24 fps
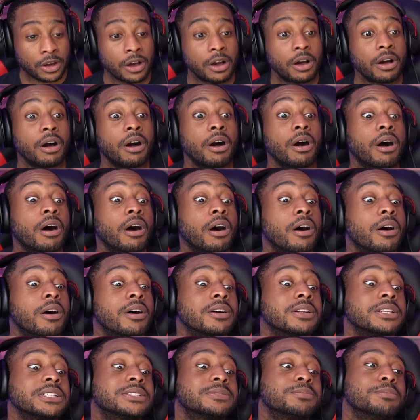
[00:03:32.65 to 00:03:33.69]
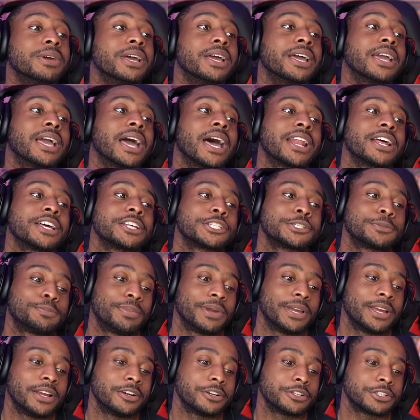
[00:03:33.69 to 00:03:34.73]
Oh, this man got a
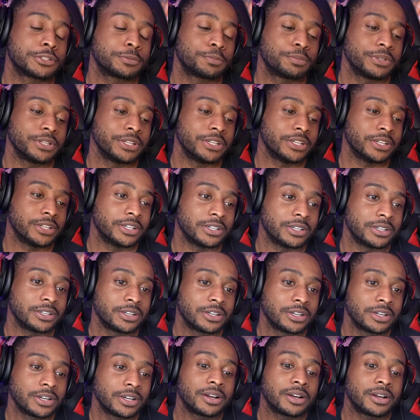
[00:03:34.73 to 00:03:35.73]
spare spear.